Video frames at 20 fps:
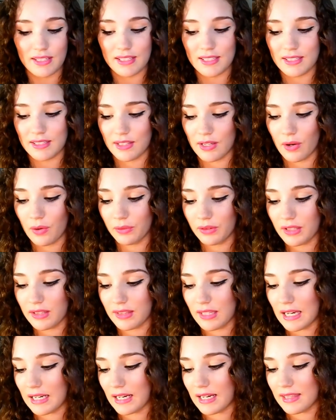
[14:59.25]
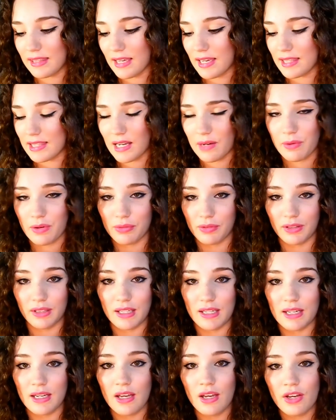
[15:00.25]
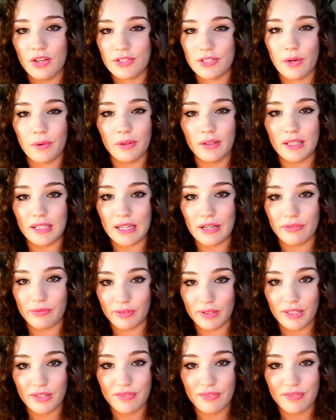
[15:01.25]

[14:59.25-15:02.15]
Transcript: It's the only thing I think that will really totally get